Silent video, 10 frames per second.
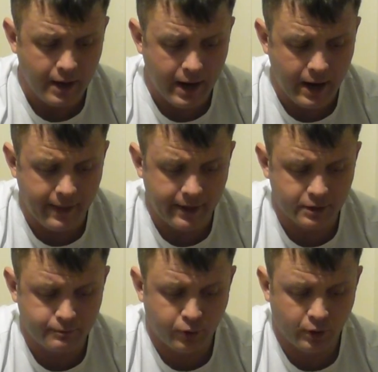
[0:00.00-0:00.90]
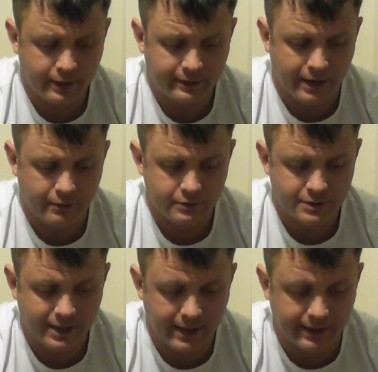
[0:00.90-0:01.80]
and then just pull it down
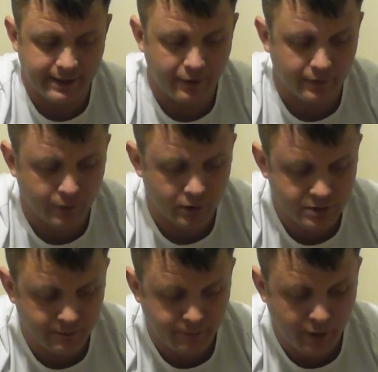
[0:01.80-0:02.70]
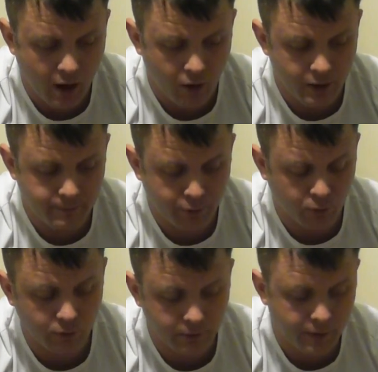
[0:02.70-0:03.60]
slightly. Now the most
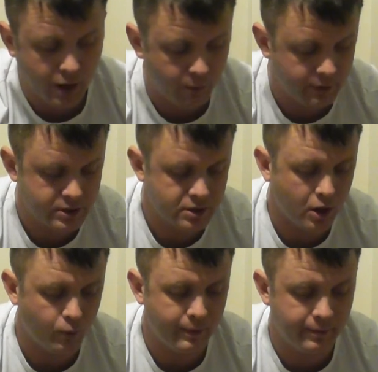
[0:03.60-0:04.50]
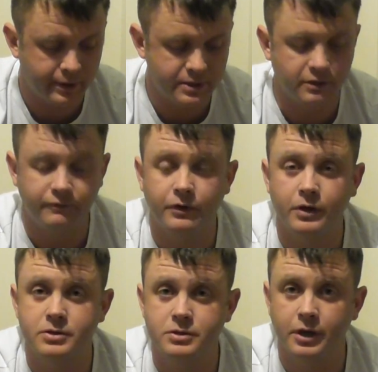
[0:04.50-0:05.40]
important part when you start whipping is your
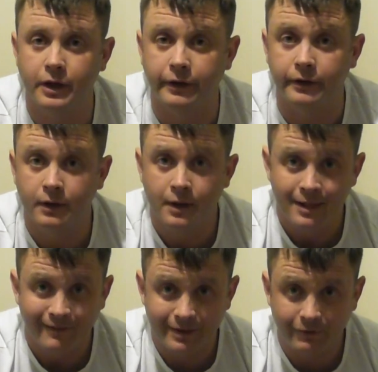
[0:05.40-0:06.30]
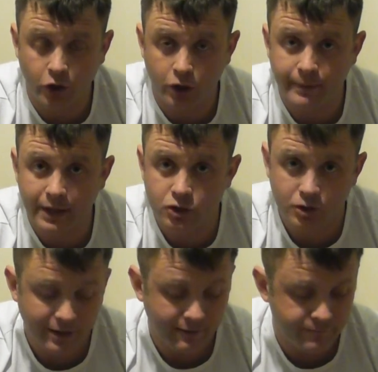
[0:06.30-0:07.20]
first turn. Right, you've got to make
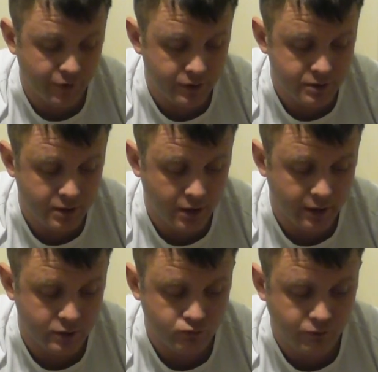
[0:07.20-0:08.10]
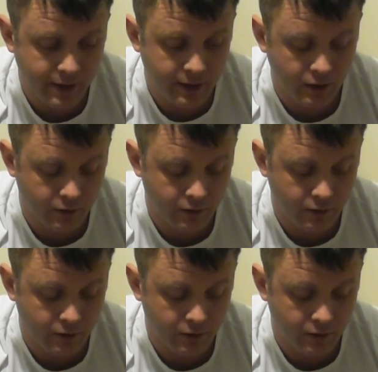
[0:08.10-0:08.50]
sure that first turn is right